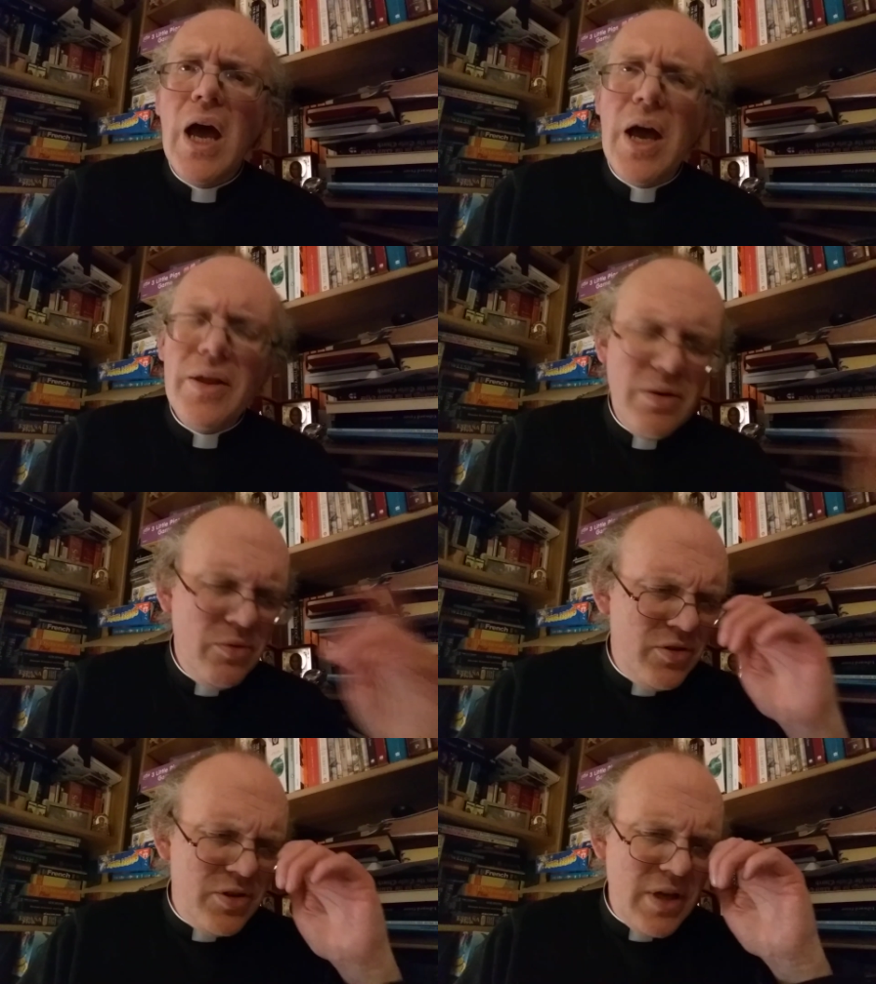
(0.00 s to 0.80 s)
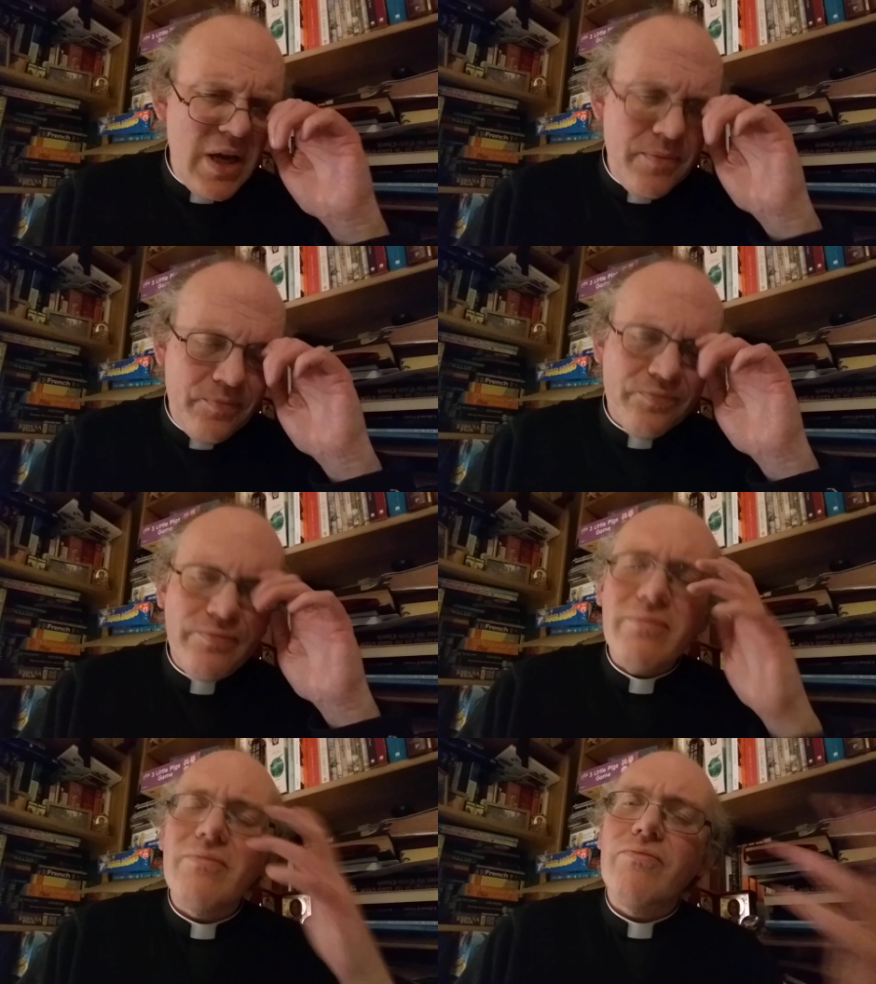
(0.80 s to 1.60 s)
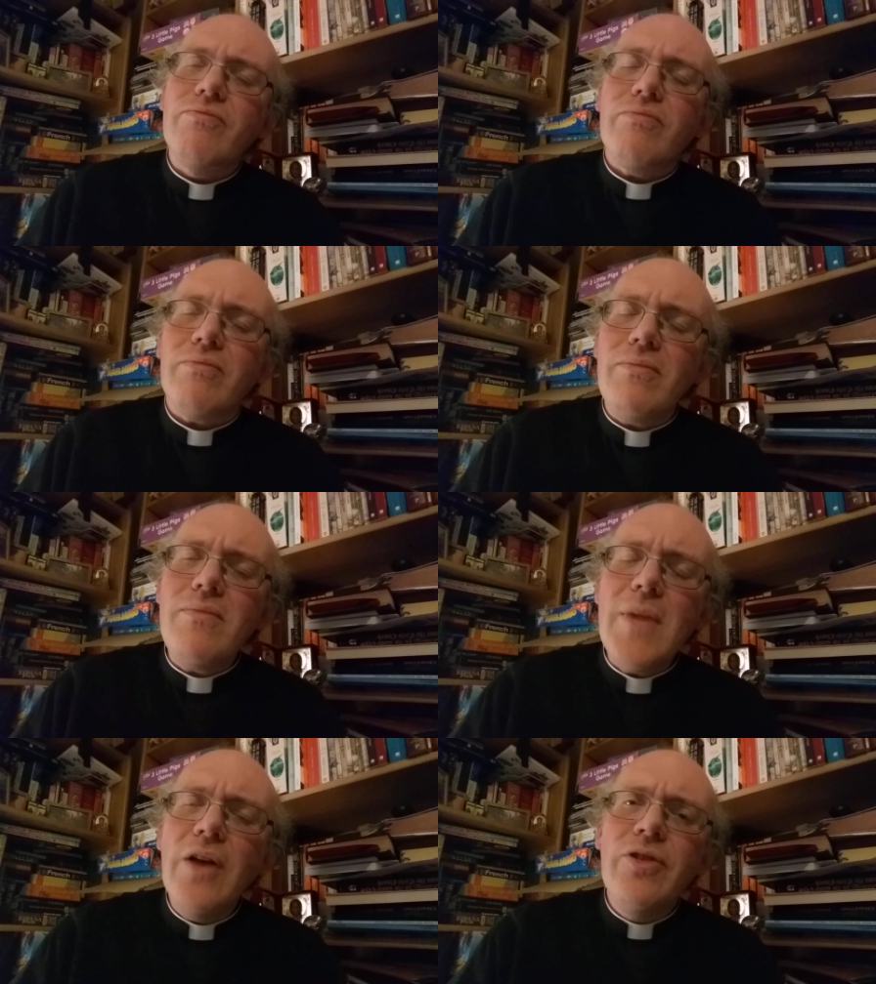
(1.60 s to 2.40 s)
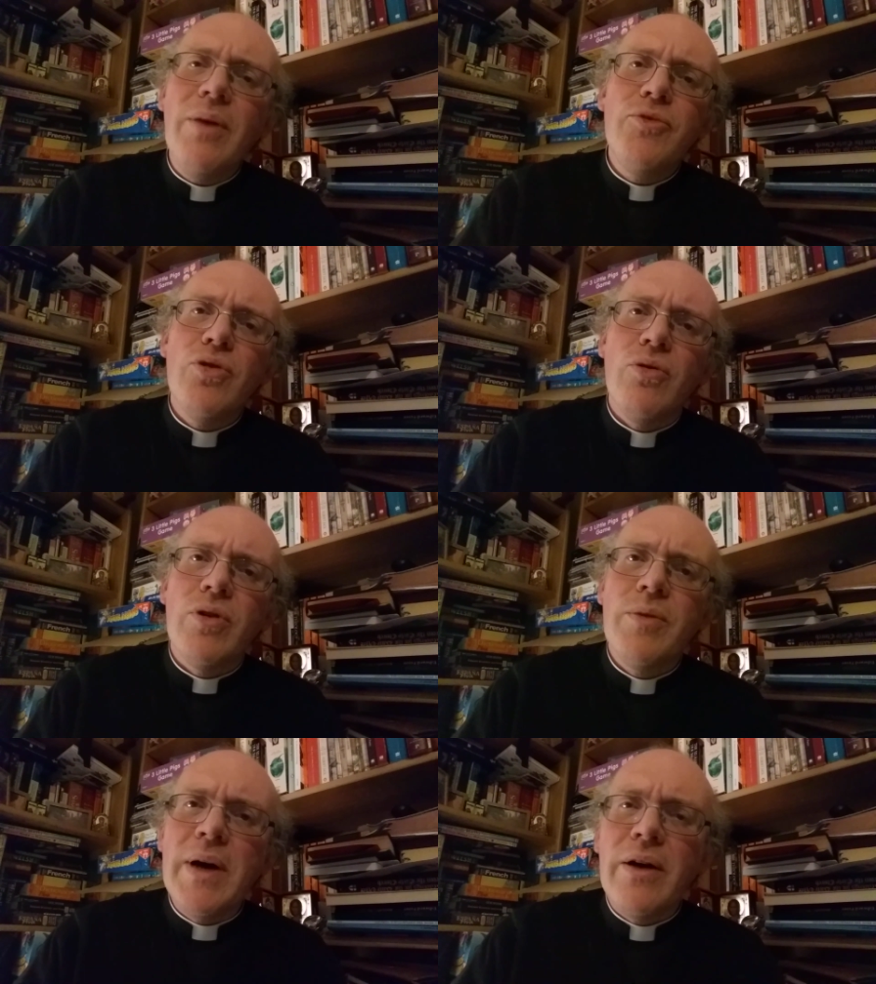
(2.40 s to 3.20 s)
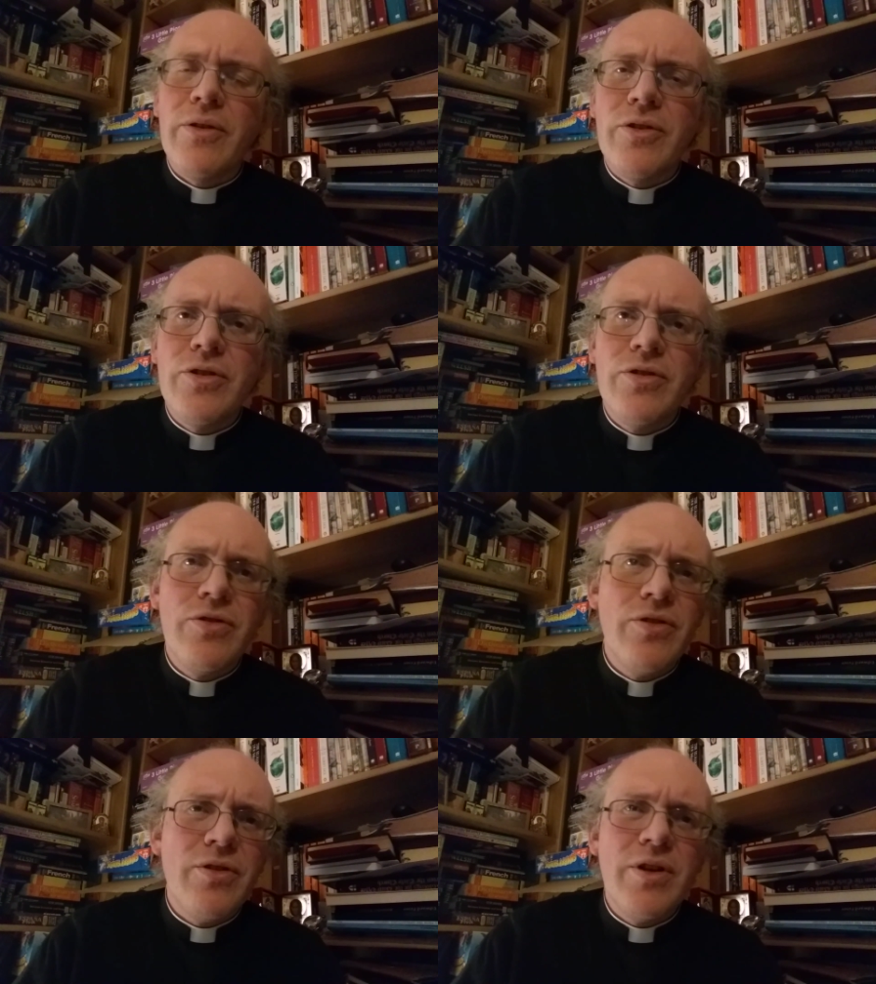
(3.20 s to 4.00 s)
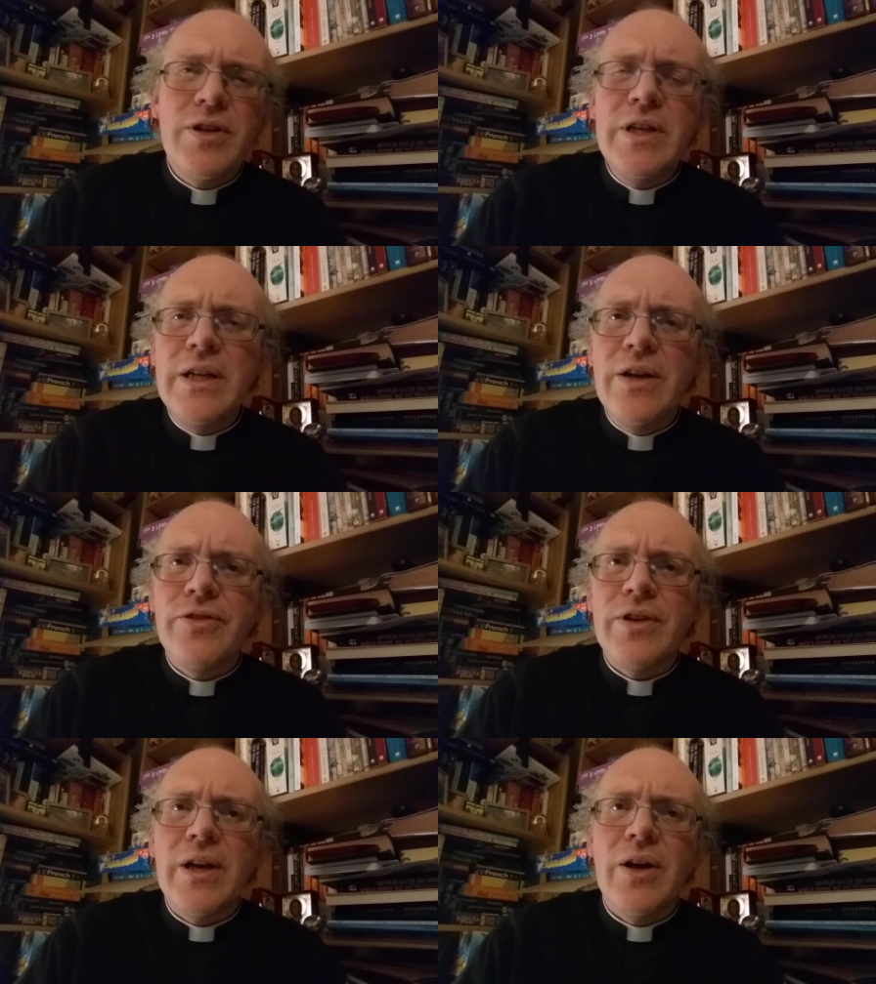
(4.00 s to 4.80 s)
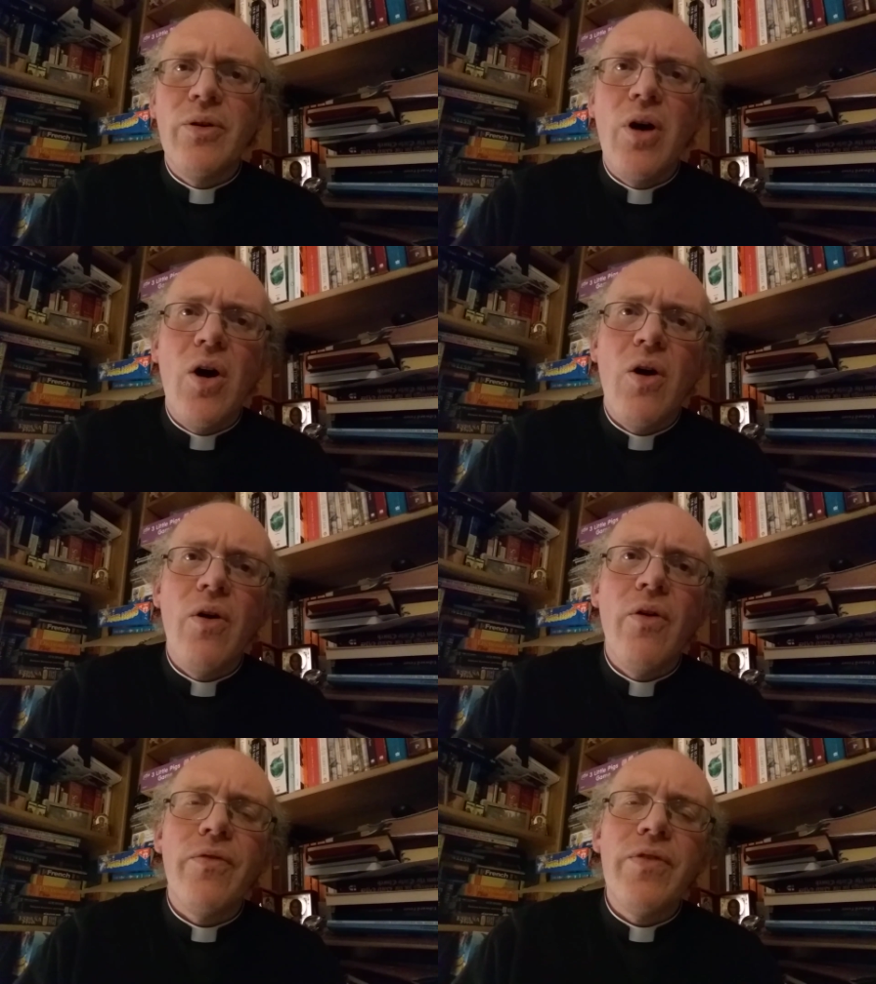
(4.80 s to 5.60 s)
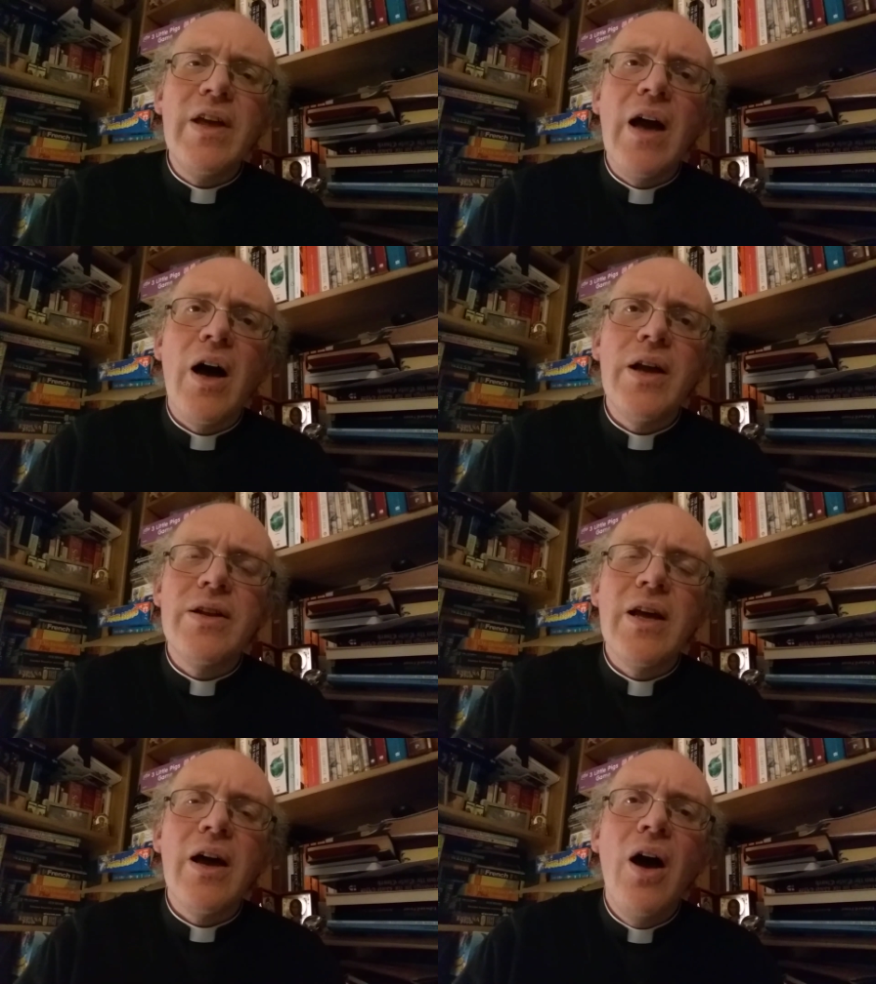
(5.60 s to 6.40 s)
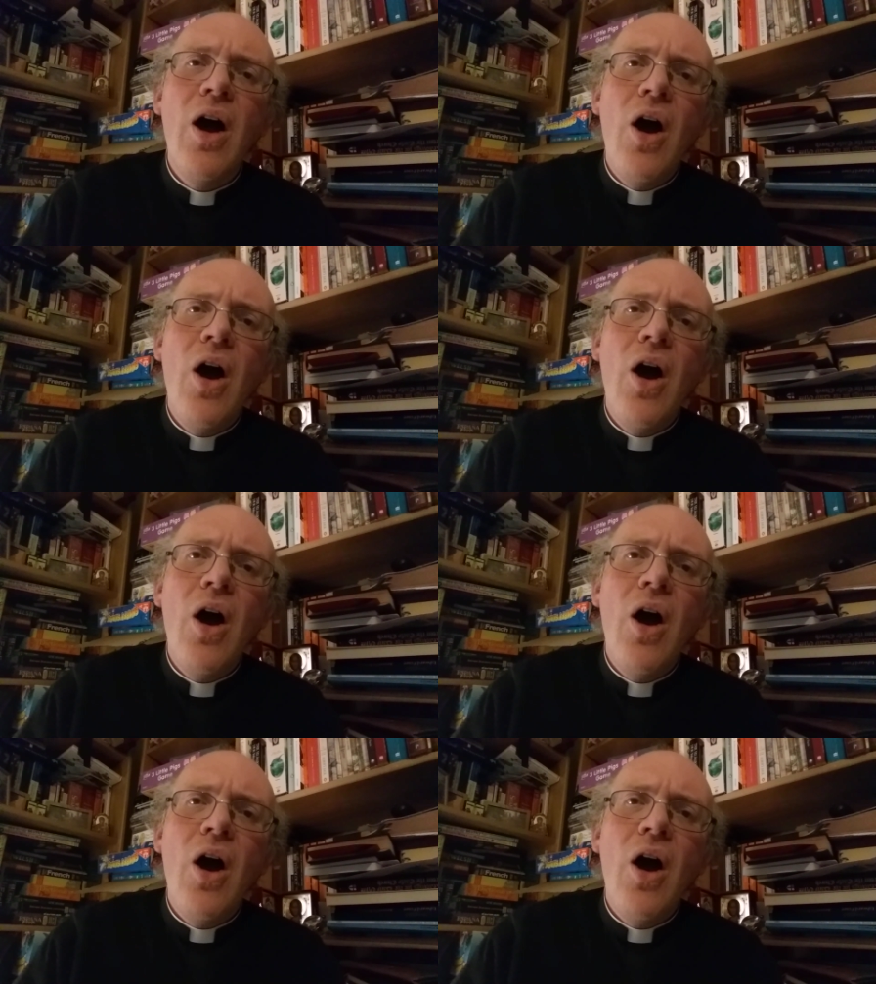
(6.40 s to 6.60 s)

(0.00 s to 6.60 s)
Uh, there was um, some talk about 30 years ago of the idea